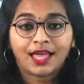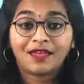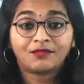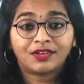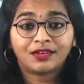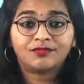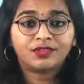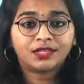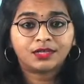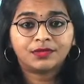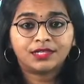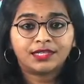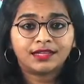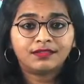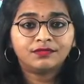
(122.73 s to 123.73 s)
I'm
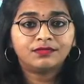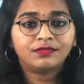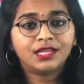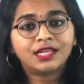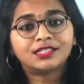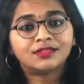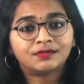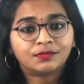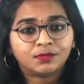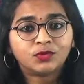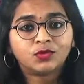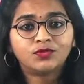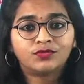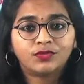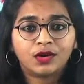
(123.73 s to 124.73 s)
comfortable enough, let's
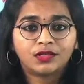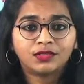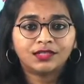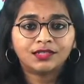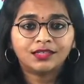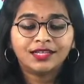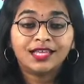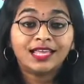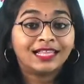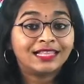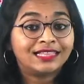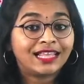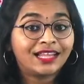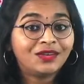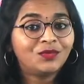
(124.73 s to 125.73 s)
move further,
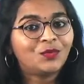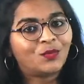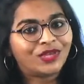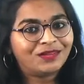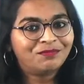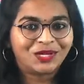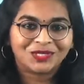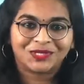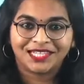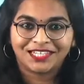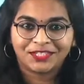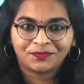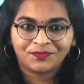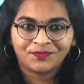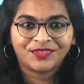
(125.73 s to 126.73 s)
then we'll proceed.
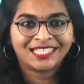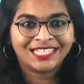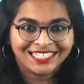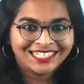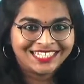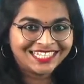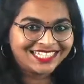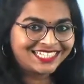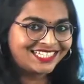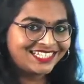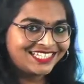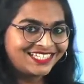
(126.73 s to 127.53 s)
Yes?